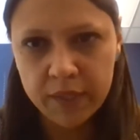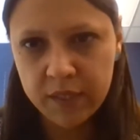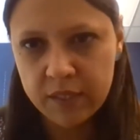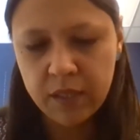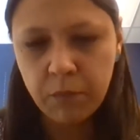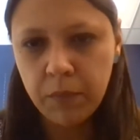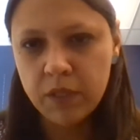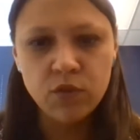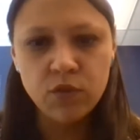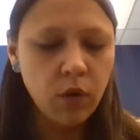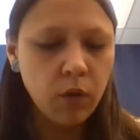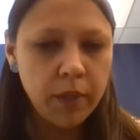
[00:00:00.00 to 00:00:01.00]
Well, the
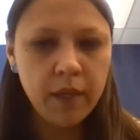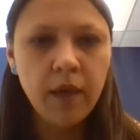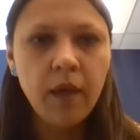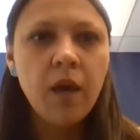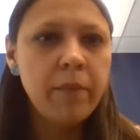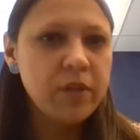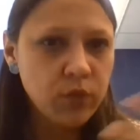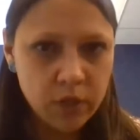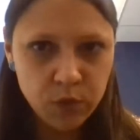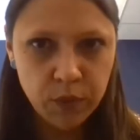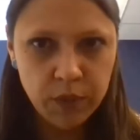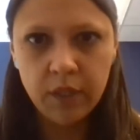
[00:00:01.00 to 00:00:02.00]
case has some
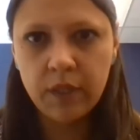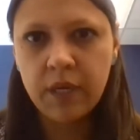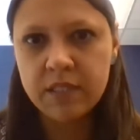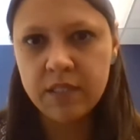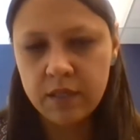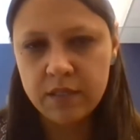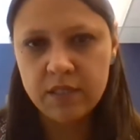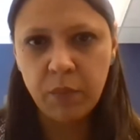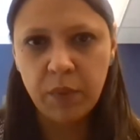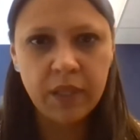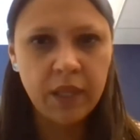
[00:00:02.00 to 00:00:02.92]
debates about